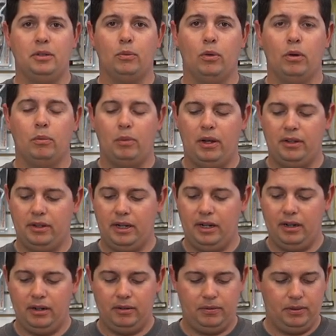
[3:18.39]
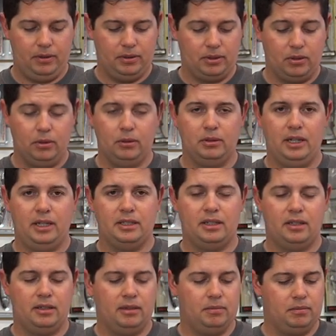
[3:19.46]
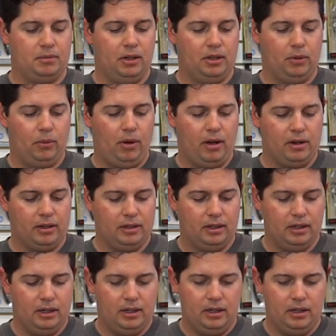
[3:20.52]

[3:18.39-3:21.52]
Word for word: your warm weather gear for those cold days on the, on the water.